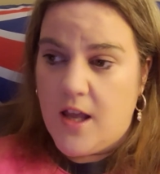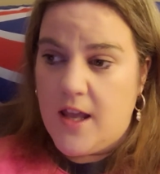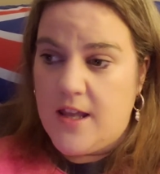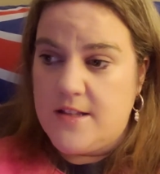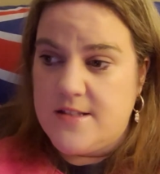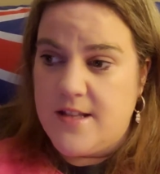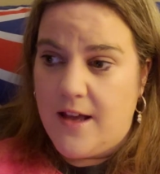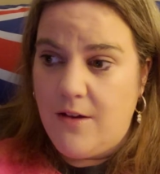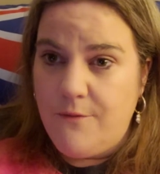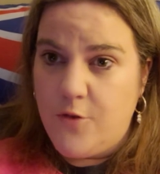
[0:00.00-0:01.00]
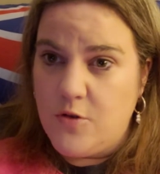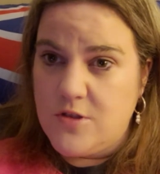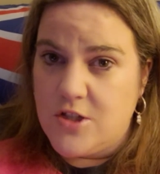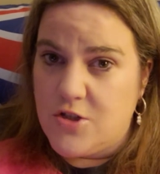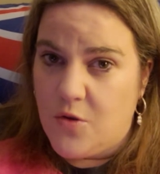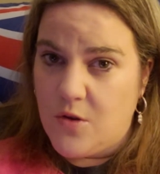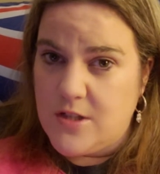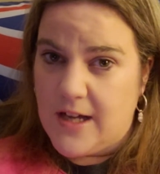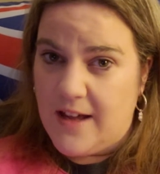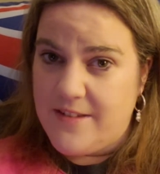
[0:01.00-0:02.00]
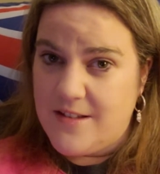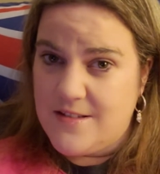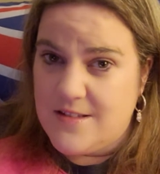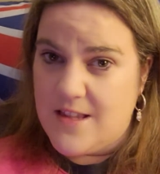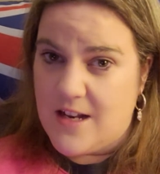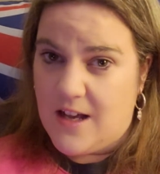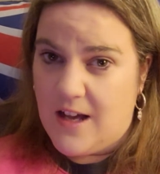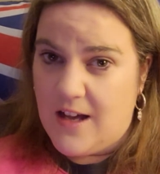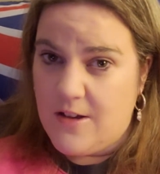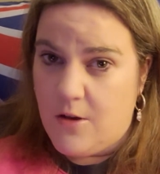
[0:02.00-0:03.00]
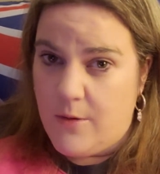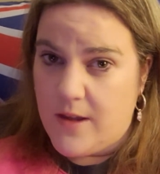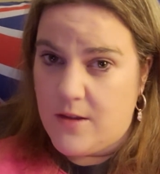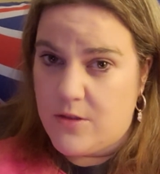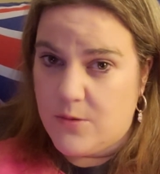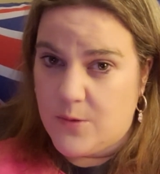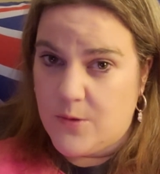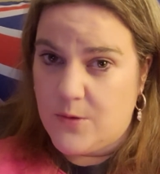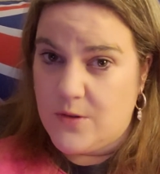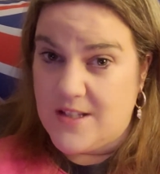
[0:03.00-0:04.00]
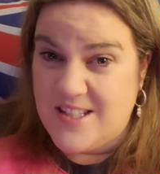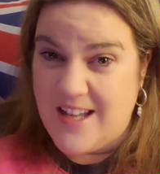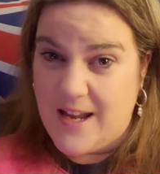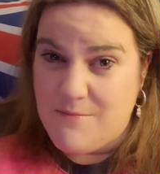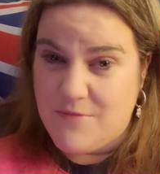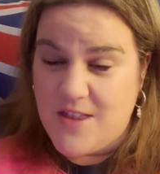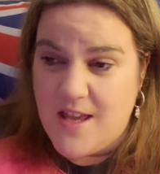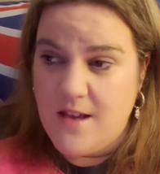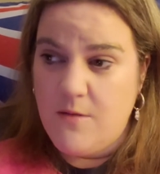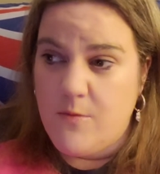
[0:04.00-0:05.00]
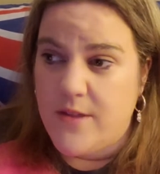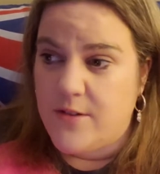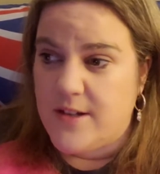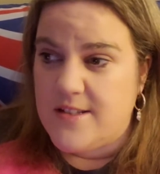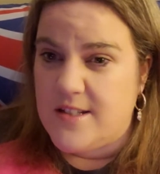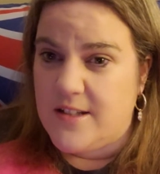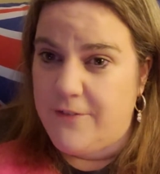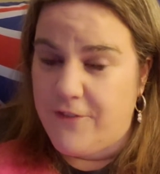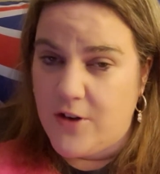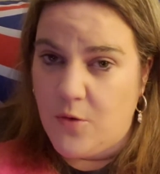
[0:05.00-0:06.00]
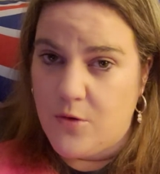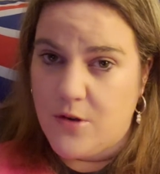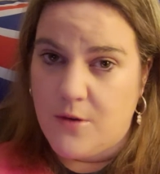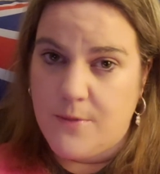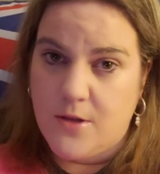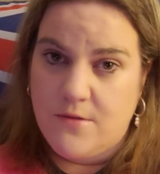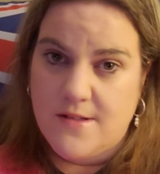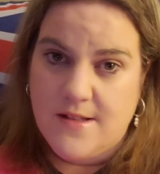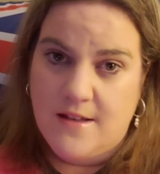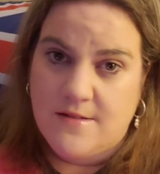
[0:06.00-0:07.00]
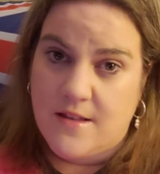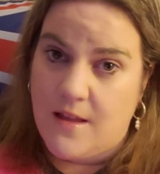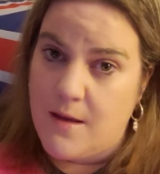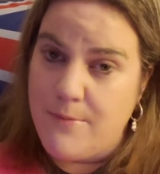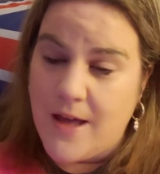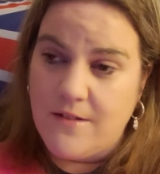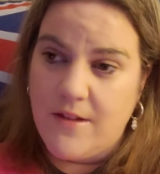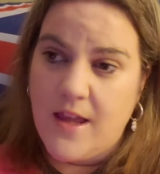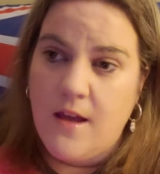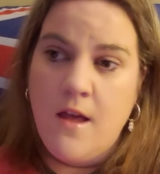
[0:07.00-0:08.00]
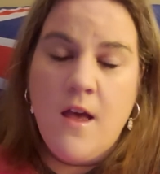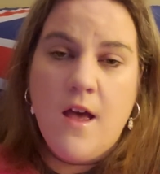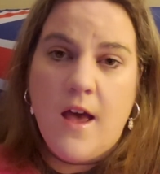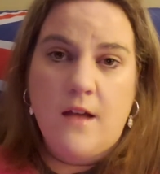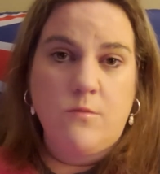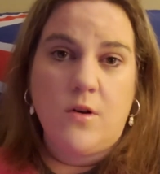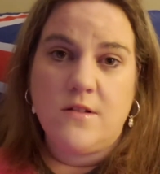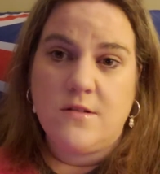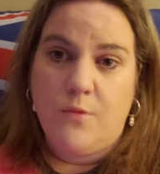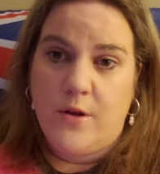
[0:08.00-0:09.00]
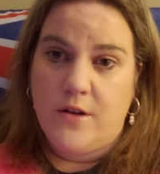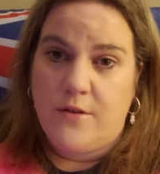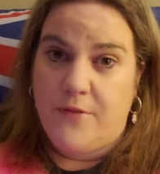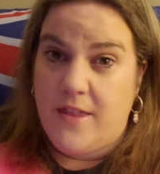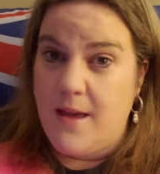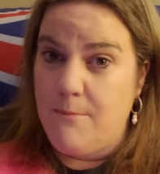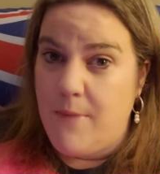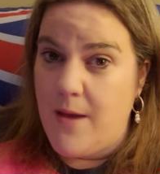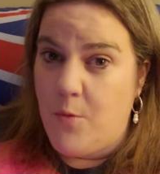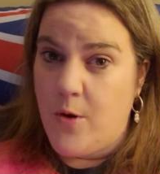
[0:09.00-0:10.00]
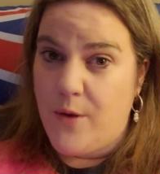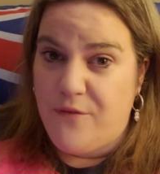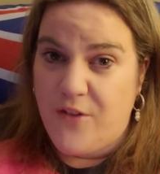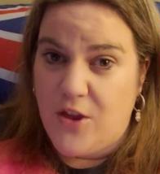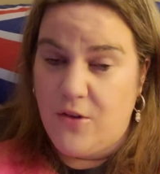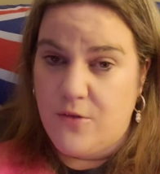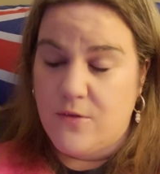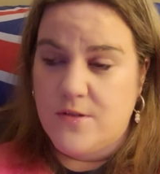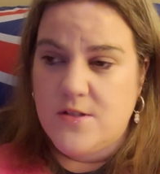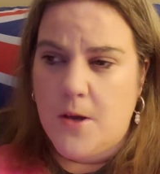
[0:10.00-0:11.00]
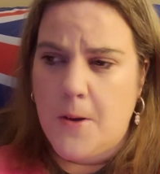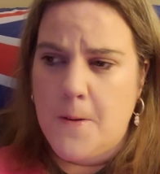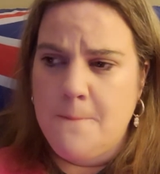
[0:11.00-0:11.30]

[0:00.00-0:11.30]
it's helpful to talk to others that are going through the same thing, whether it's a different autoimmune disease that they're battling, and what's worked for them may work for you. So